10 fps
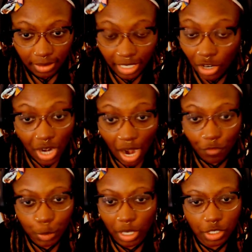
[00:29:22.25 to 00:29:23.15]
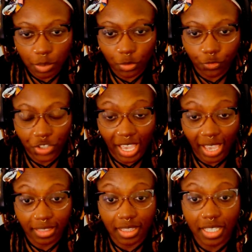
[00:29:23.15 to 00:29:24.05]
They're not responsible for
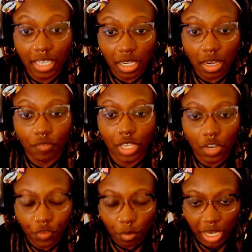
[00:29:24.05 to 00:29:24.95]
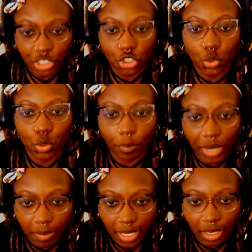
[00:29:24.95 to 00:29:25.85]
that. The leaking of the information to the
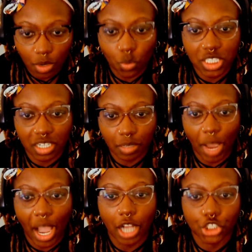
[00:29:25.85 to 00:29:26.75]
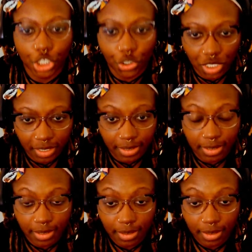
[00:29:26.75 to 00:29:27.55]
public was done by a journalist.